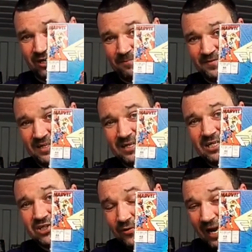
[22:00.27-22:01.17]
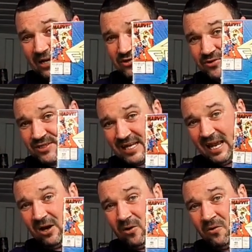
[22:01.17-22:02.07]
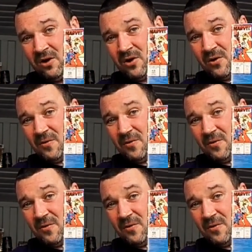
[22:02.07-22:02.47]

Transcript: on it. So how do you tell?